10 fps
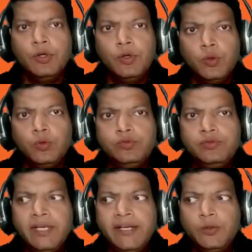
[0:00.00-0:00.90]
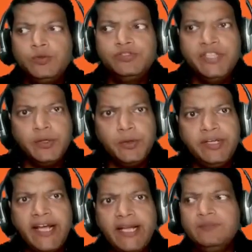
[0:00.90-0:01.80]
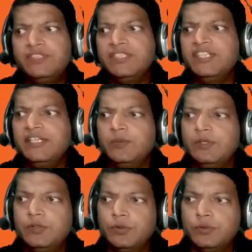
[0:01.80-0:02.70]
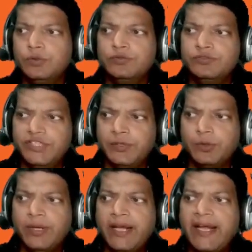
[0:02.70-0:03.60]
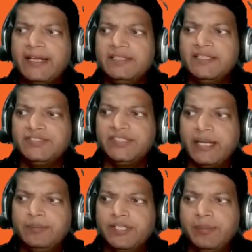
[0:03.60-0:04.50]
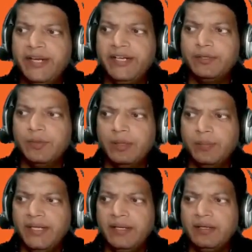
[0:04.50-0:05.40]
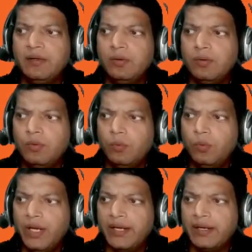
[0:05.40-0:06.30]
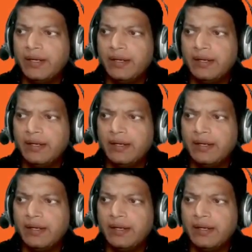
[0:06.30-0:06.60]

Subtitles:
2 into 0 times is equal to 0, and this time the remainder will be 1.